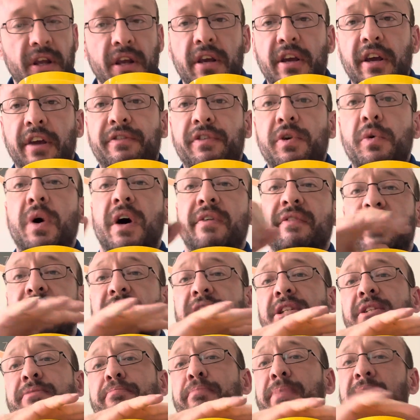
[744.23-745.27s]
If you have a
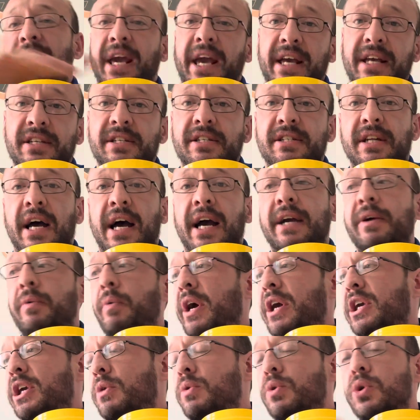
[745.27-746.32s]
nice base stack
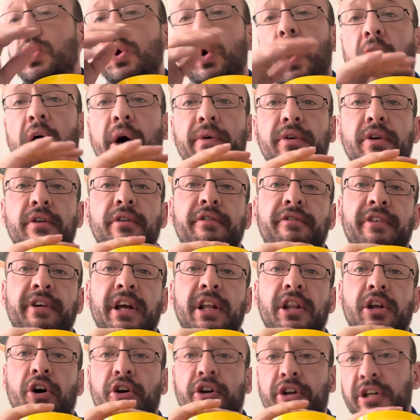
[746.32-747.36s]
where you know how you
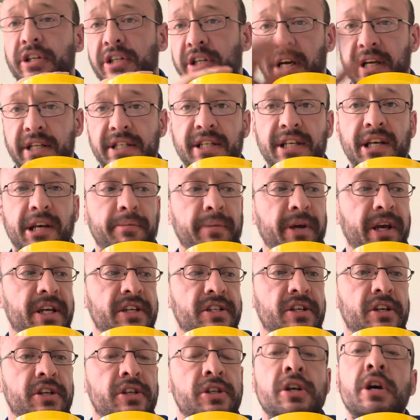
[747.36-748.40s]
feel on a day-to-day
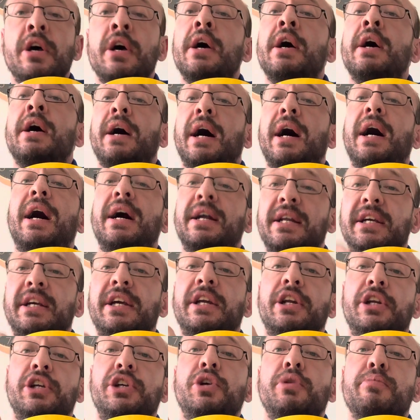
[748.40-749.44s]
basis, adding
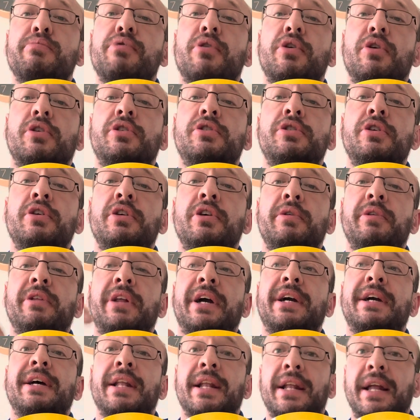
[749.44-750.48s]
in a new product
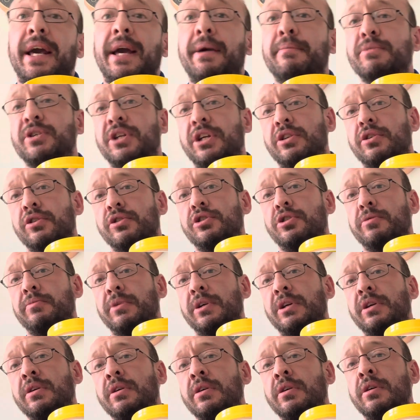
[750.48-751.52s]
that claims it does
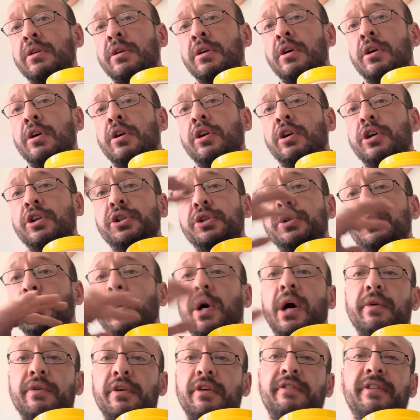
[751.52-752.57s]
something, because you know
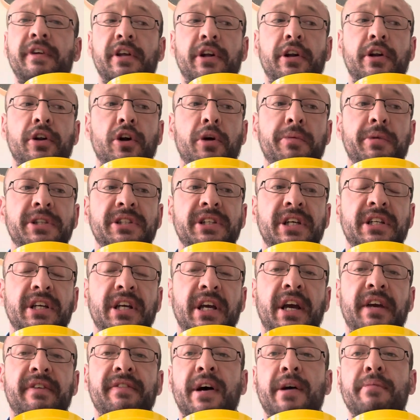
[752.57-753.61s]
how you feel on a normal
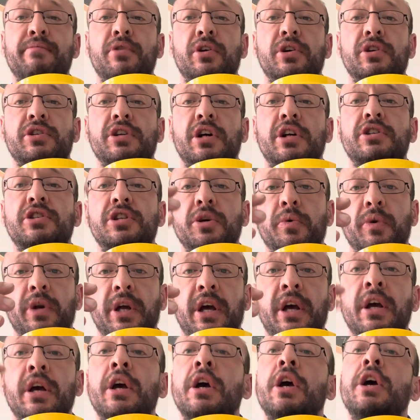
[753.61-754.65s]
day-to-day, if that product starts doing
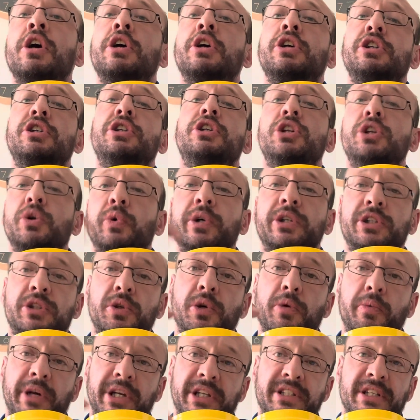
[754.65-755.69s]
it, you know it's
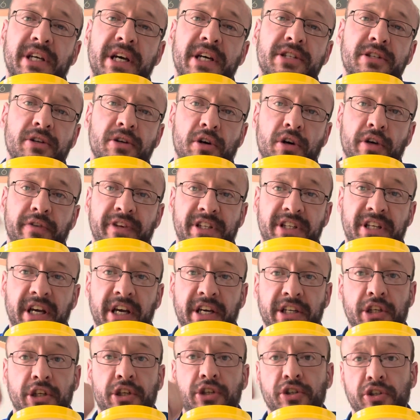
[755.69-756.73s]
doing what it says. Or if you're
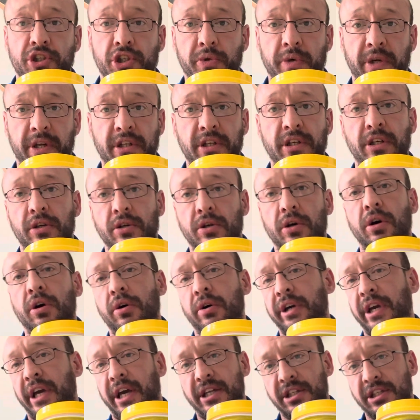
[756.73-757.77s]
taking it doesn't do anything, you know,
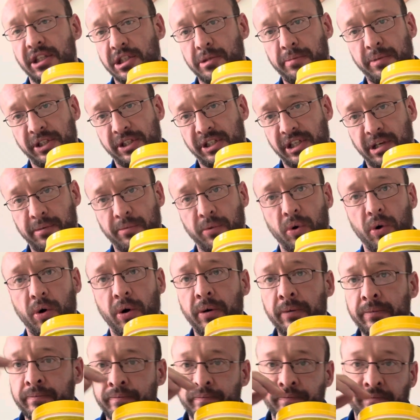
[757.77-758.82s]
okay, it's a placebo,
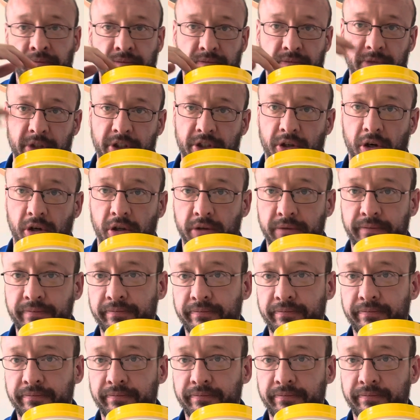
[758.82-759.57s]
it's all